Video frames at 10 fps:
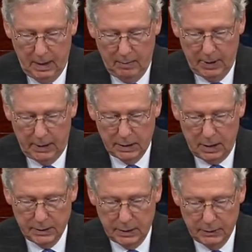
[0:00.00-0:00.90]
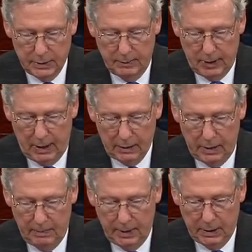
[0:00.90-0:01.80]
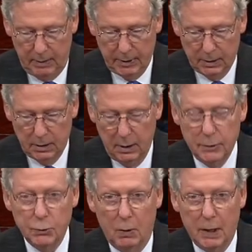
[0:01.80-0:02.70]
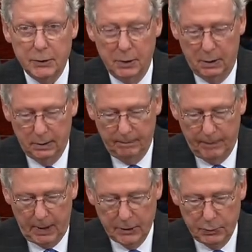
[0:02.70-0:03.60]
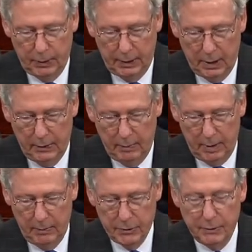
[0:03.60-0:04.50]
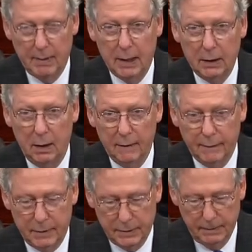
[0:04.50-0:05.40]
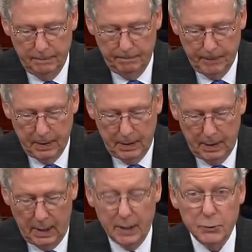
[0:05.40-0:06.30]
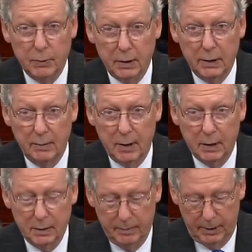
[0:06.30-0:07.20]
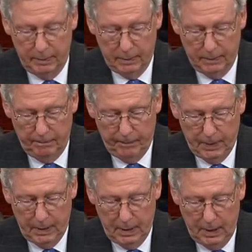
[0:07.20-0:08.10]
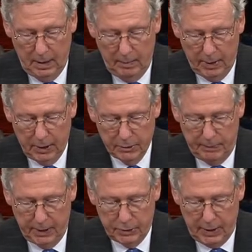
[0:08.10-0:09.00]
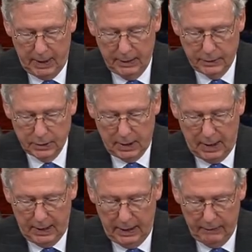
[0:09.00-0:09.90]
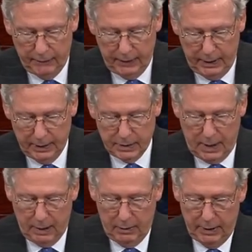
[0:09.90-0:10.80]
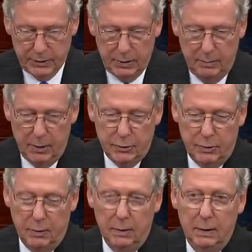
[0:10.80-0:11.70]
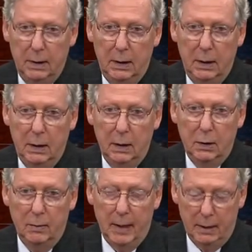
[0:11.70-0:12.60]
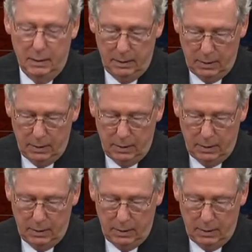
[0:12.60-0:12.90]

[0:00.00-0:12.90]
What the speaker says: But he's also someone I'll be keeping a close watch on, as will the other members of my conference, as will the American people. Because big challenges lie ahead for the next IRS commissioner, no matter